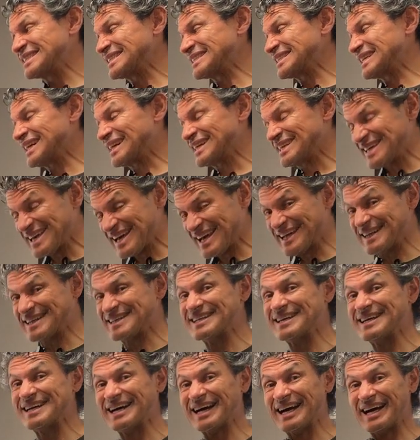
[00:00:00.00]
Again,
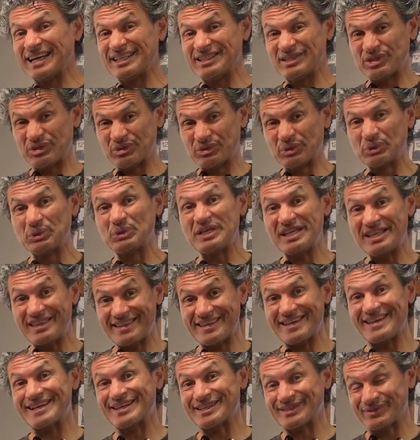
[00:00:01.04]
I truly
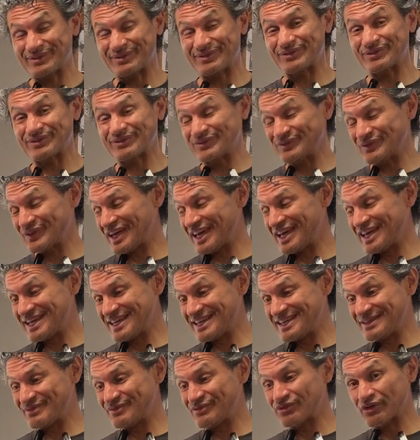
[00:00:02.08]
think a
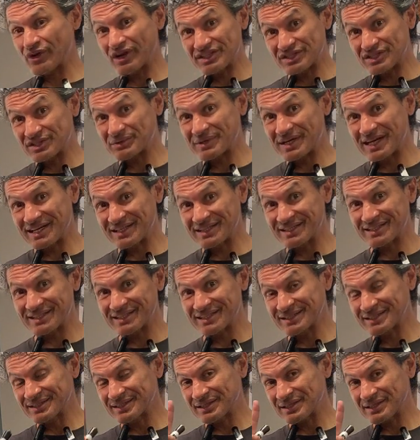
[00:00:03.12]
front derailleur,
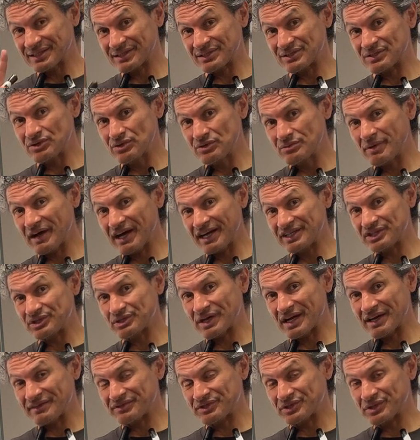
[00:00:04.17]
a 2x
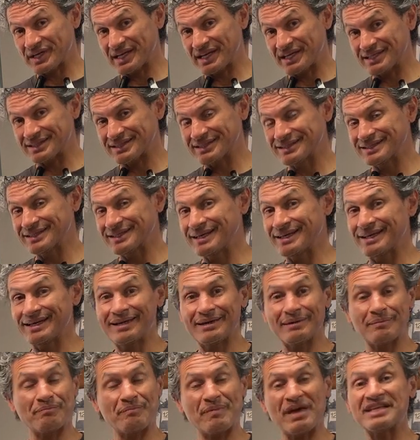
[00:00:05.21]
drivetrain,
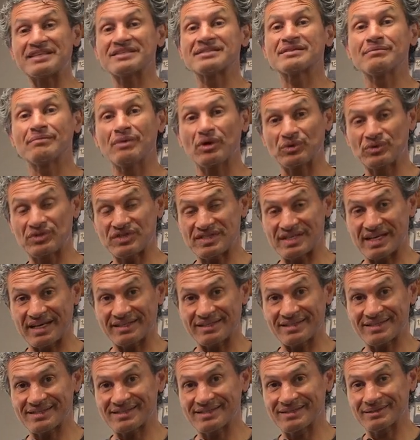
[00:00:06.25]
makes the most
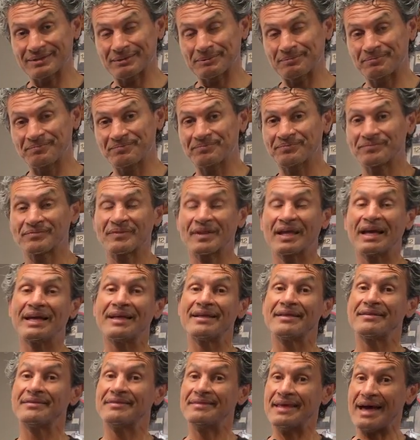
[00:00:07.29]
sense.
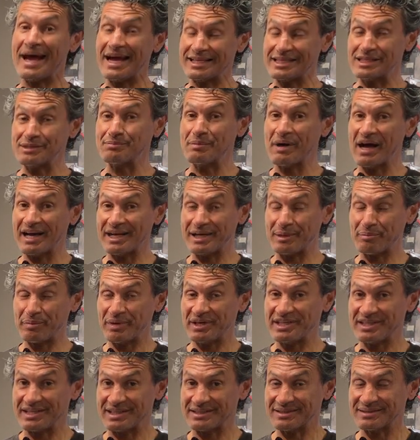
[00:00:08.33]
That's my
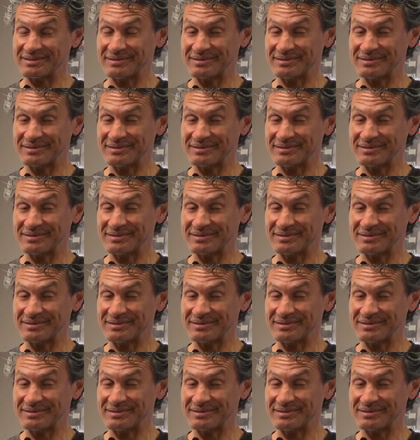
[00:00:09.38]
opinion.